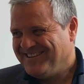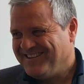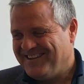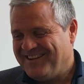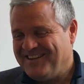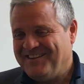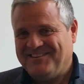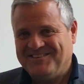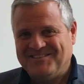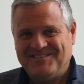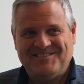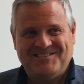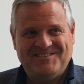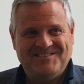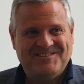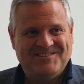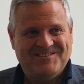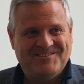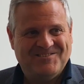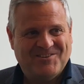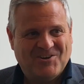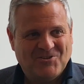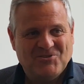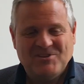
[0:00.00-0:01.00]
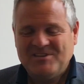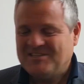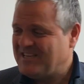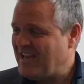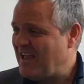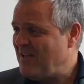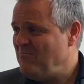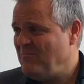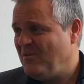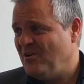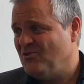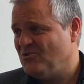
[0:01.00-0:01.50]
It's not the
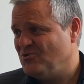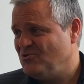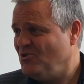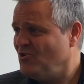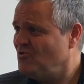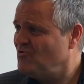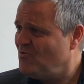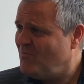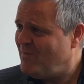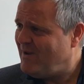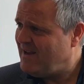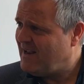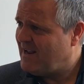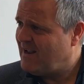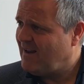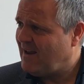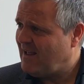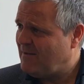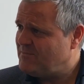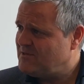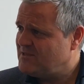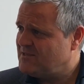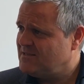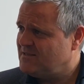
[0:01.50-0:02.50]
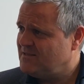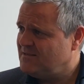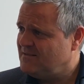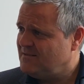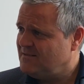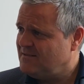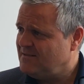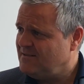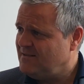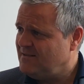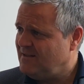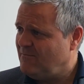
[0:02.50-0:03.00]
same because not too many clubs
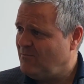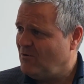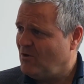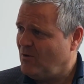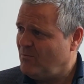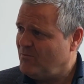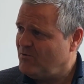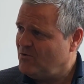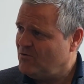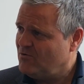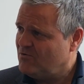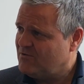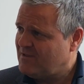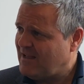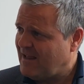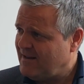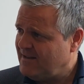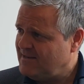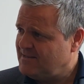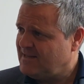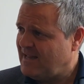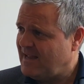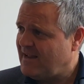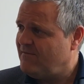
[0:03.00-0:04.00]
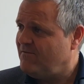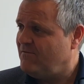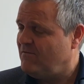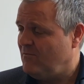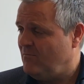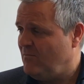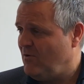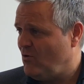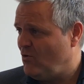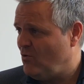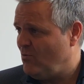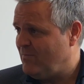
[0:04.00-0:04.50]
develop youth talents like
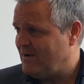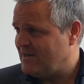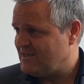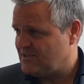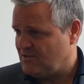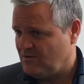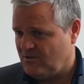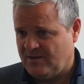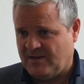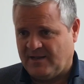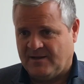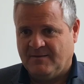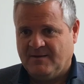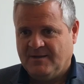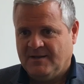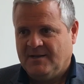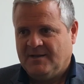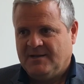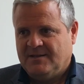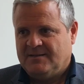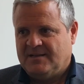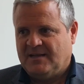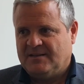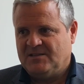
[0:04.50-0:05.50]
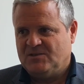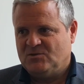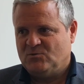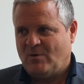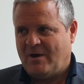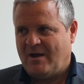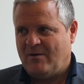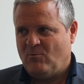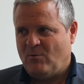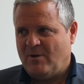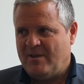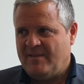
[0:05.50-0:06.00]
Football Club Barcelona. That is
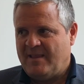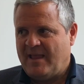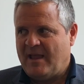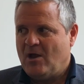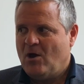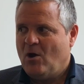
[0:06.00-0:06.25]
why when they